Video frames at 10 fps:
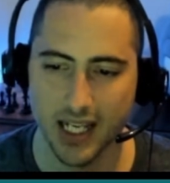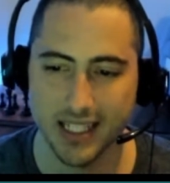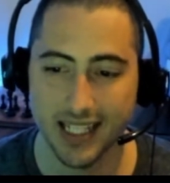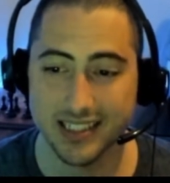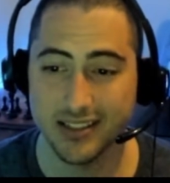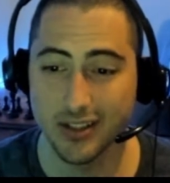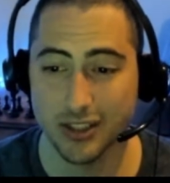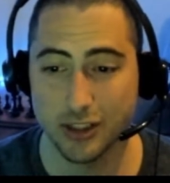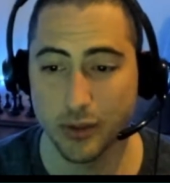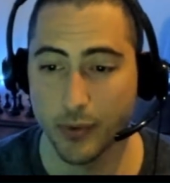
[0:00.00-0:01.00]
That still
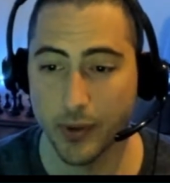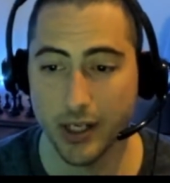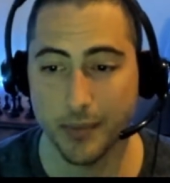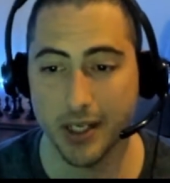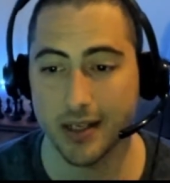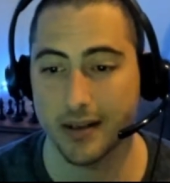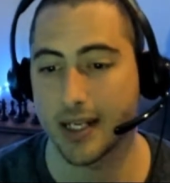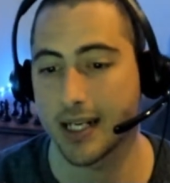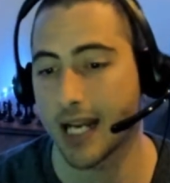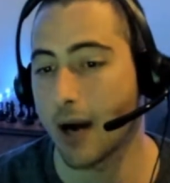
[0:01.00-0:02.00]
looks super weird. I mean,
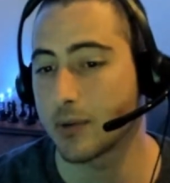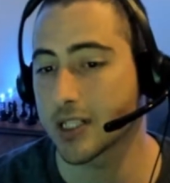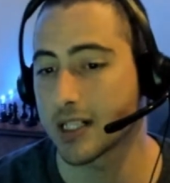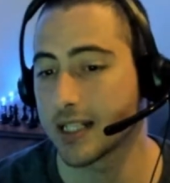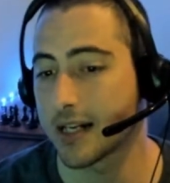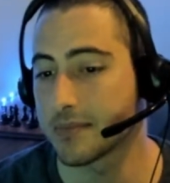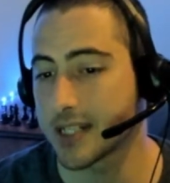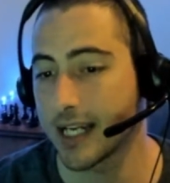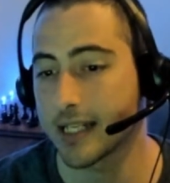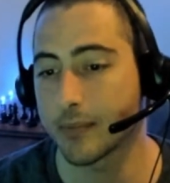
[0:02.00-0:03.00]
I was going to let him
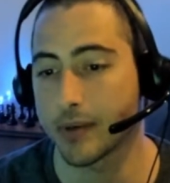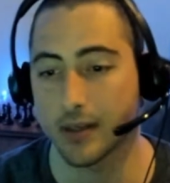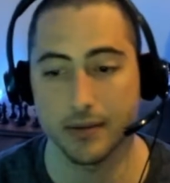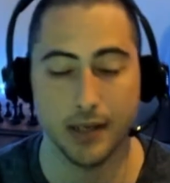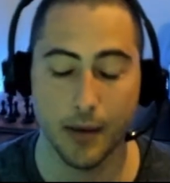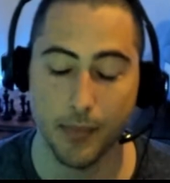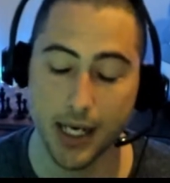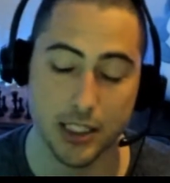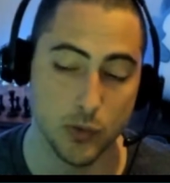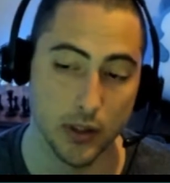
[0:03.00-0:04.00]
take it, but I
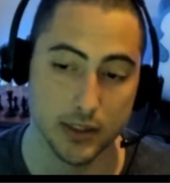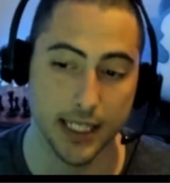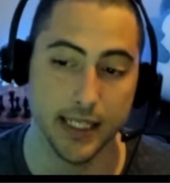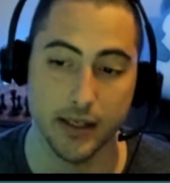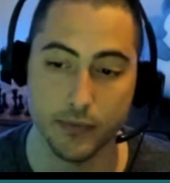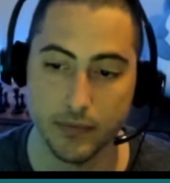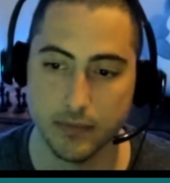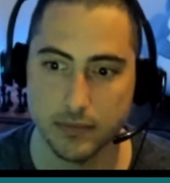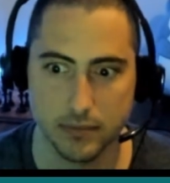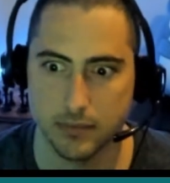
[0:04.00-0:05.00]
might as well take it and
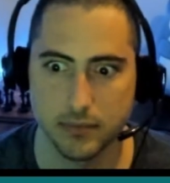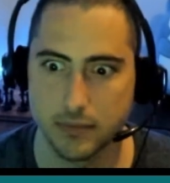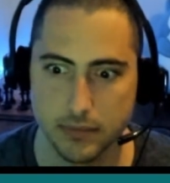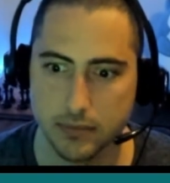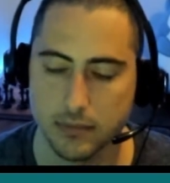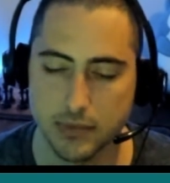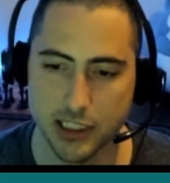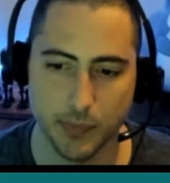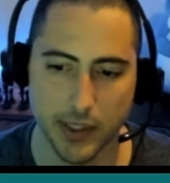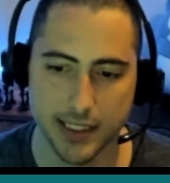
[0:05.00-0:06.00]

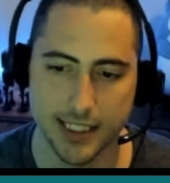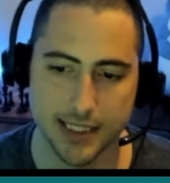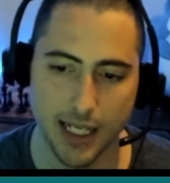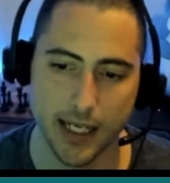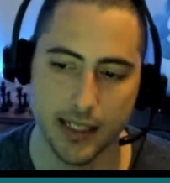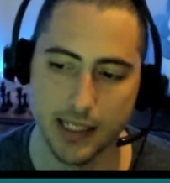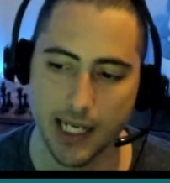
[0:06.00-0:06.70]
displace his knight.